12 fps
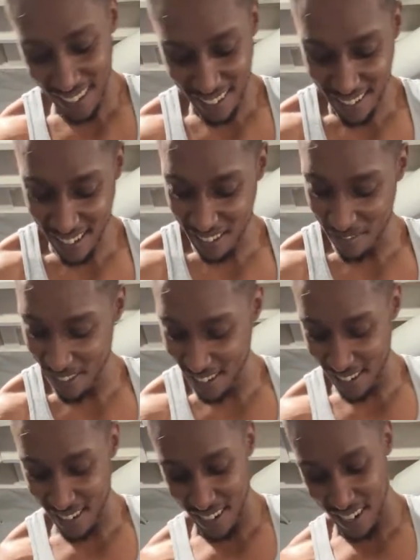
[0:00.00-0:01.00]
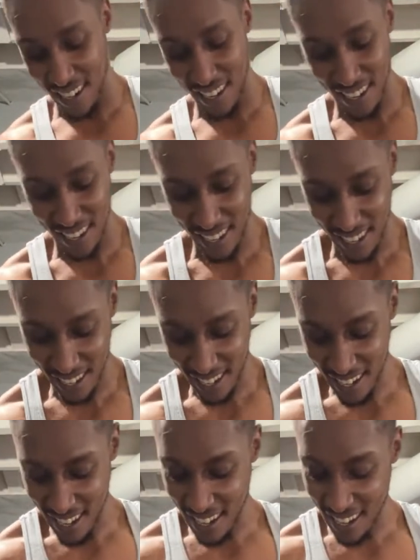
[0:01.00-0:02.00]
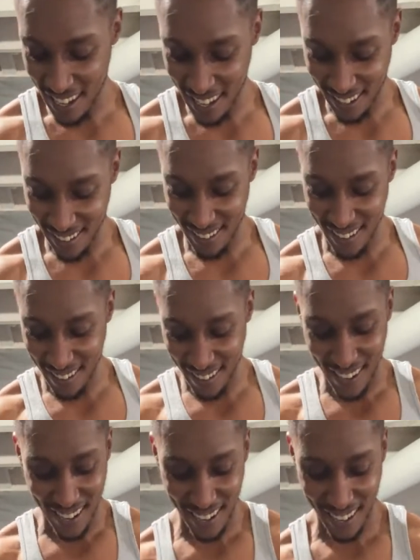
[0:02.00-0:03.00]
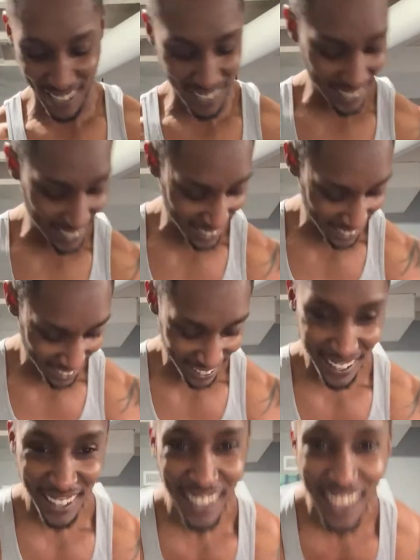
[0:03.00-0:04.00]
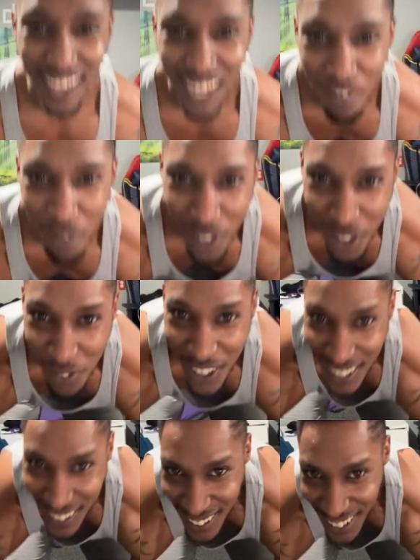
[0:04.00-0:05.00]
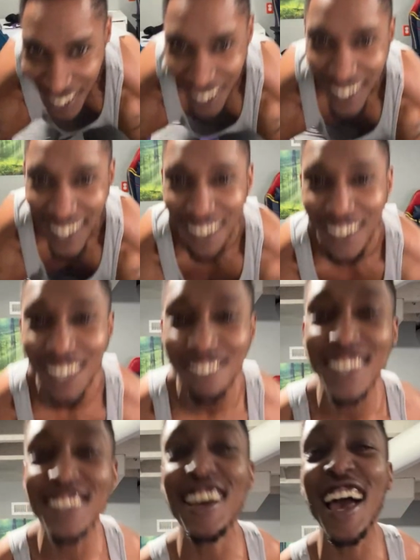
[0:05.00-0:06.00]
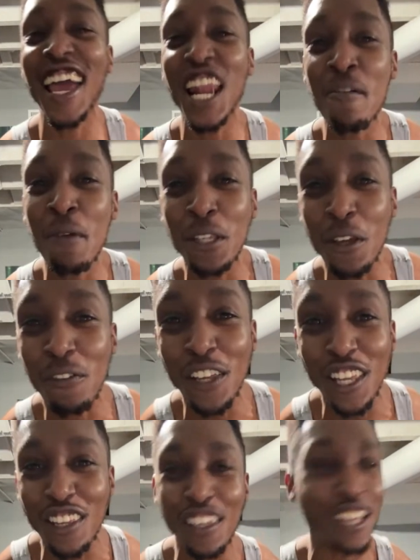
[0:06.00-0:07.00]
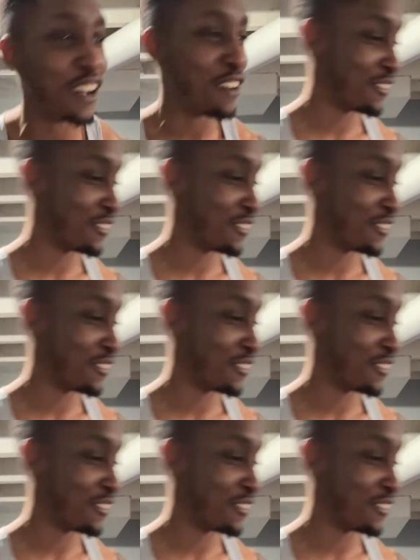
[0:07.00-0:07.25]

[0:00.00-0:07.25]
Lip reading: That's the bullshit. There you go, that. I gotta put some 50 cent on. Hang on, I gotta put some 50 cent on